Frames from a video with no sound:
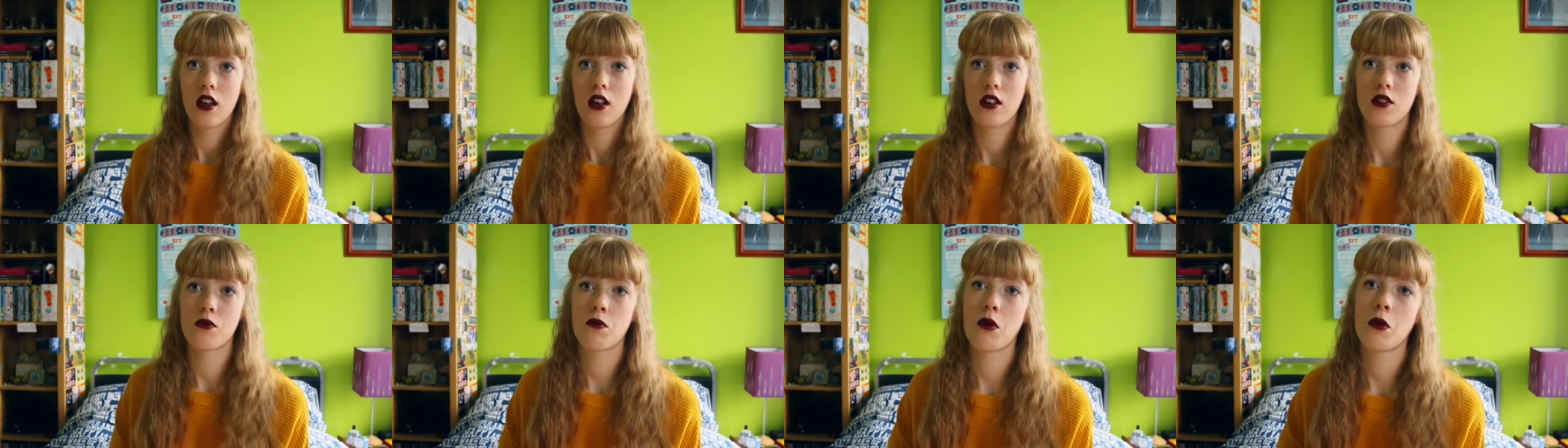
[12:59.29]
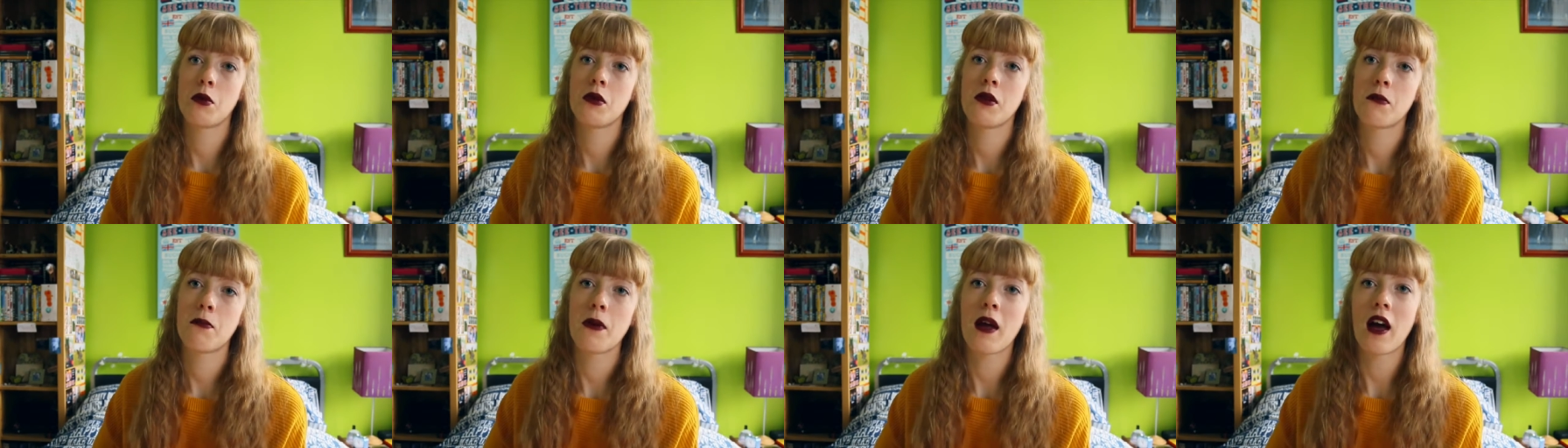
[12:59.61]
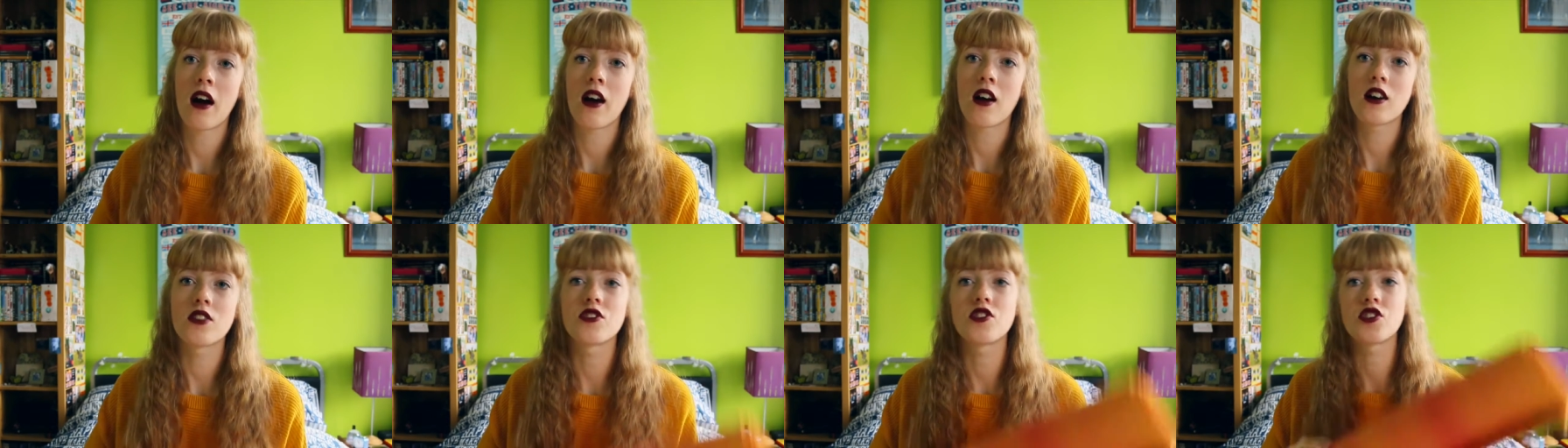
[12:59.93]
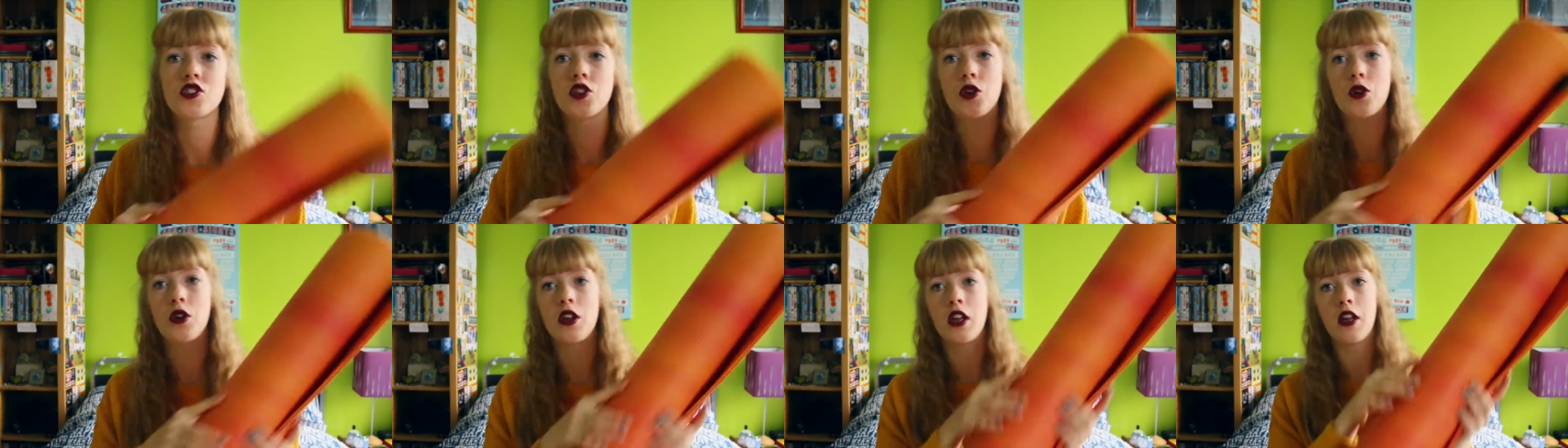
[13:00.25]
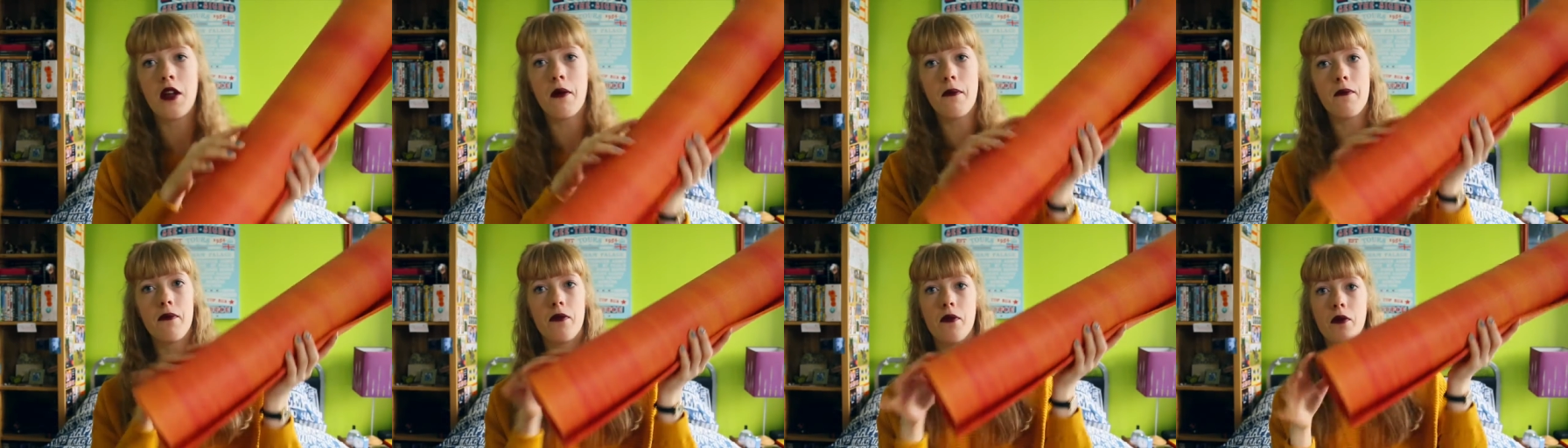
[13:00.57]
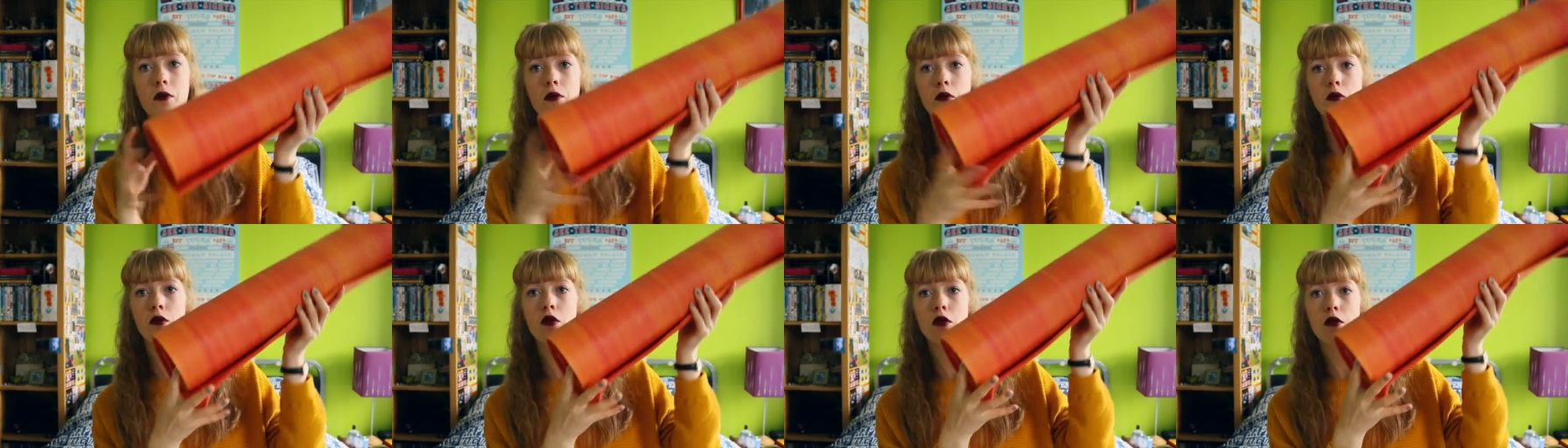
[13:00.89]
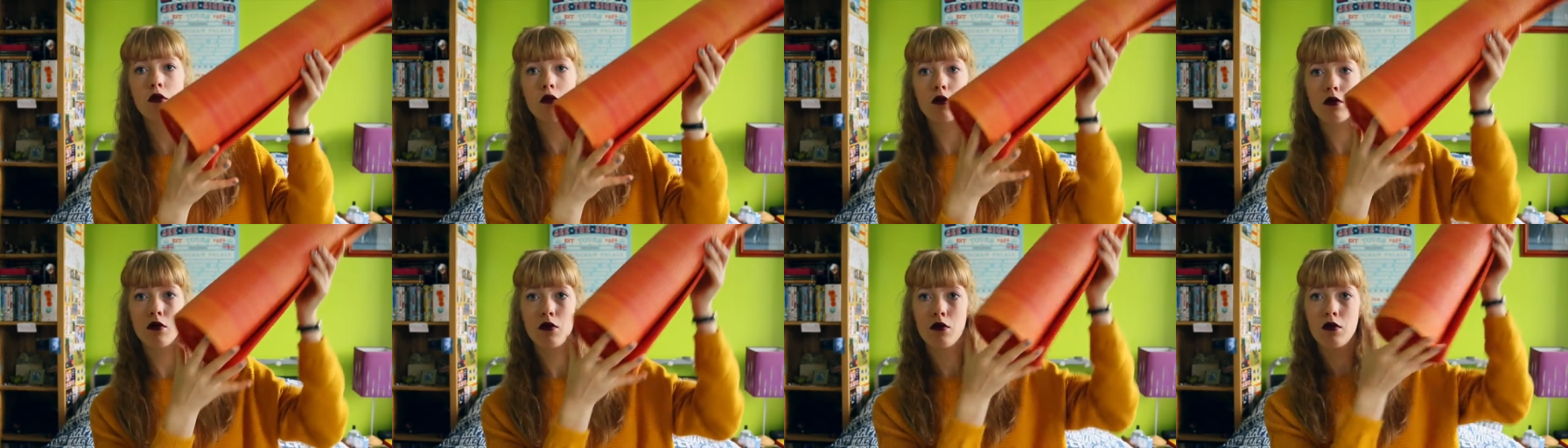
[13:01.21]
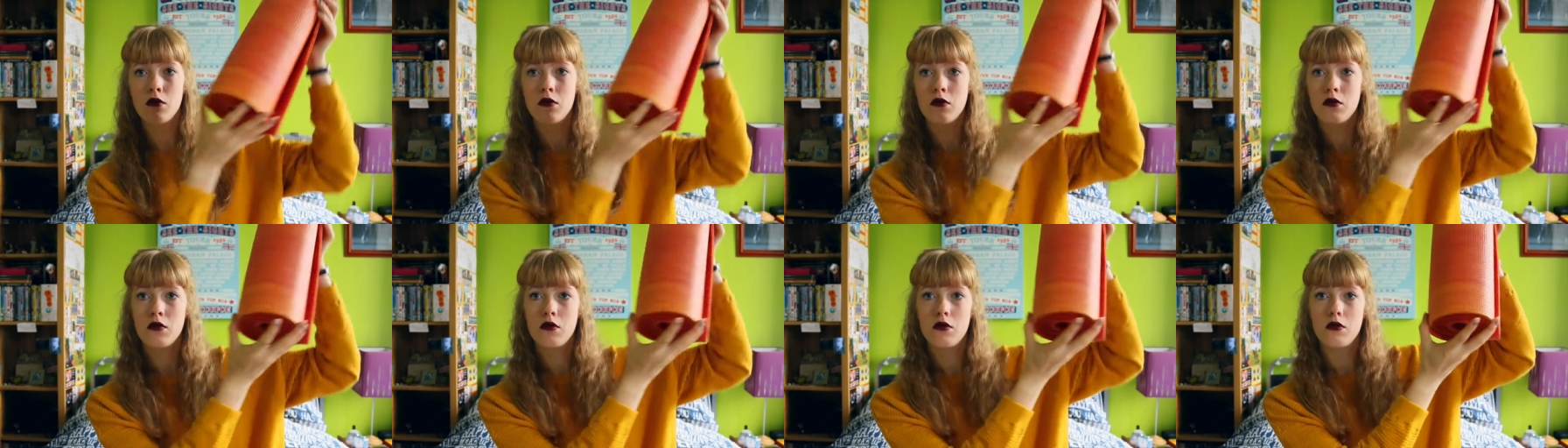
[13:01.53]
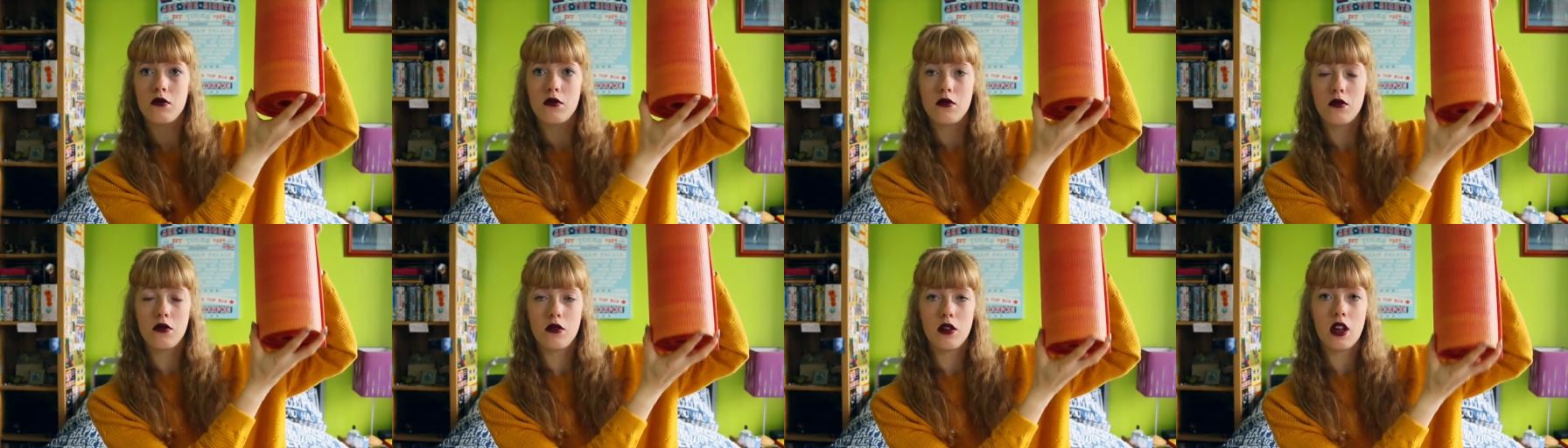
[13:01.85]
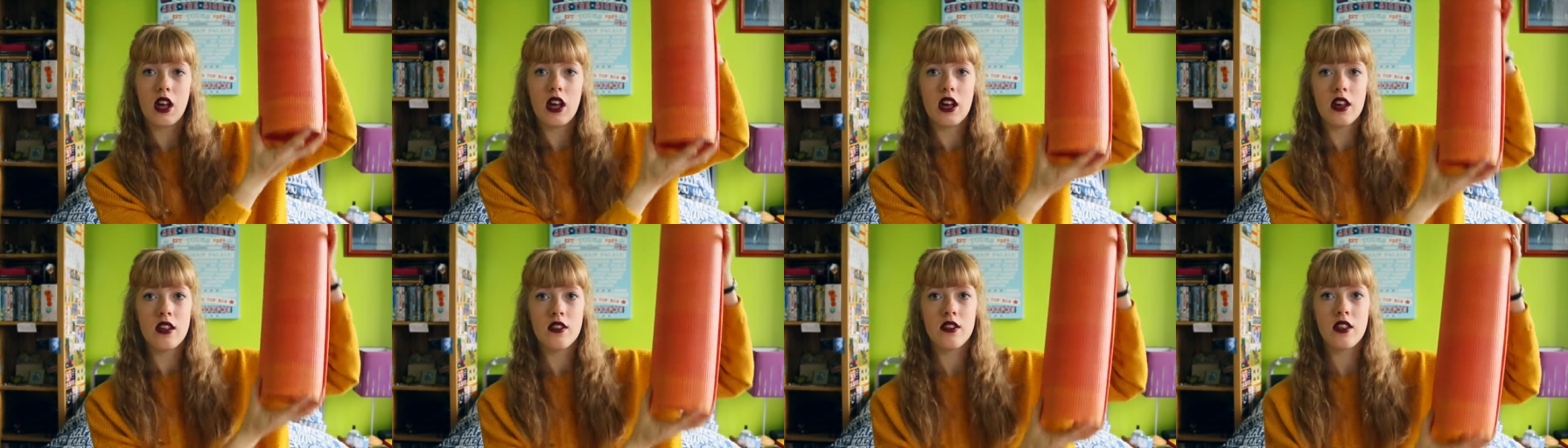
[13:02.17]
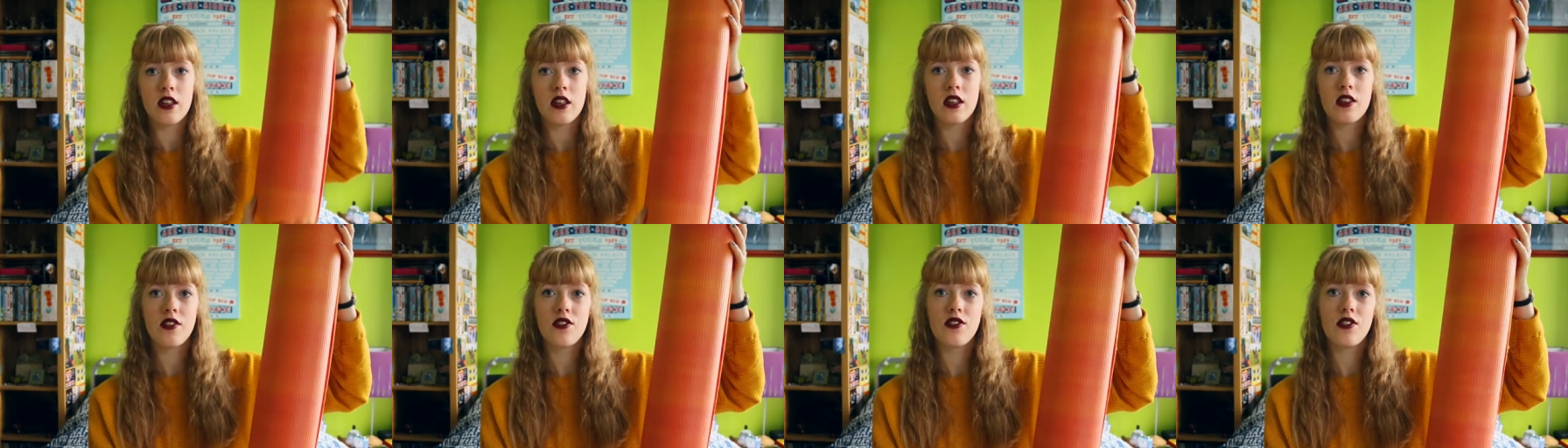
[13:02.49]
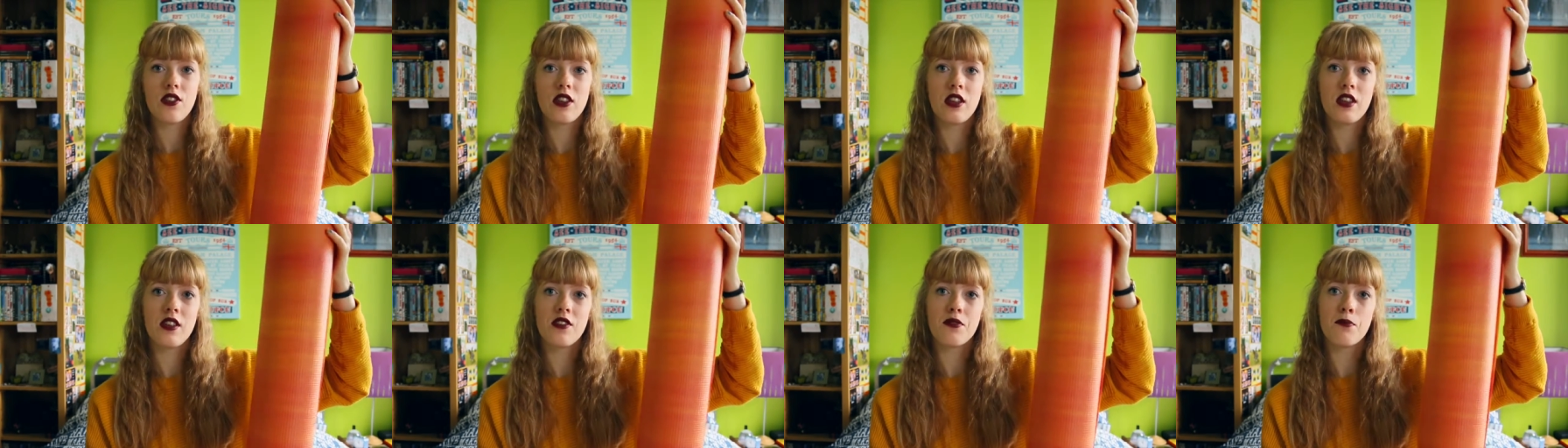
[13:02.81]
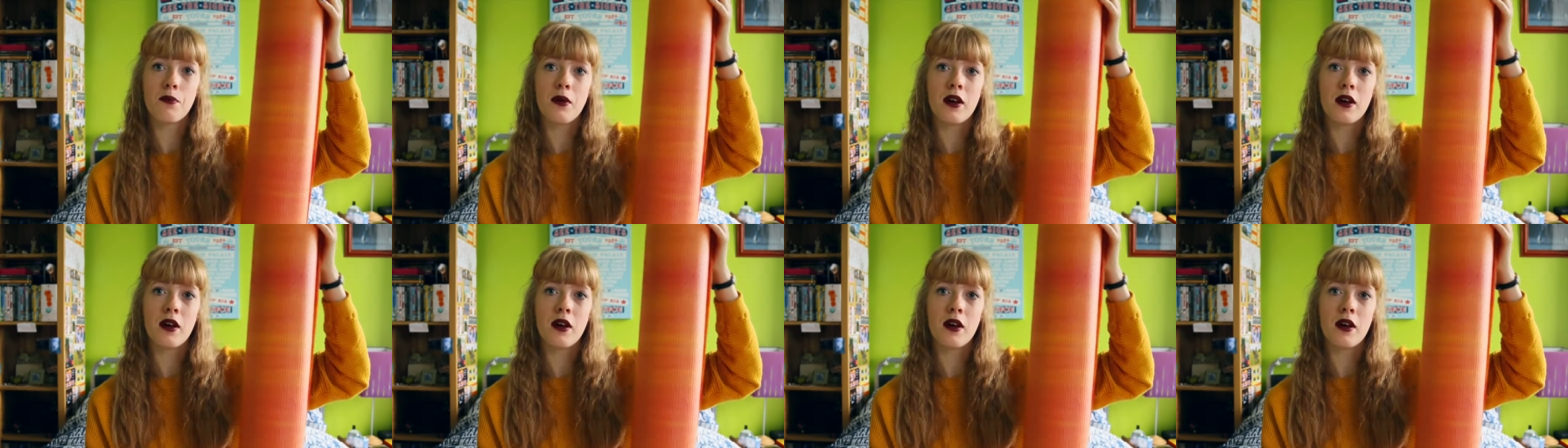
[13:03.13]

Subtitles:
It's probably a bit hard to show you. Woo! This is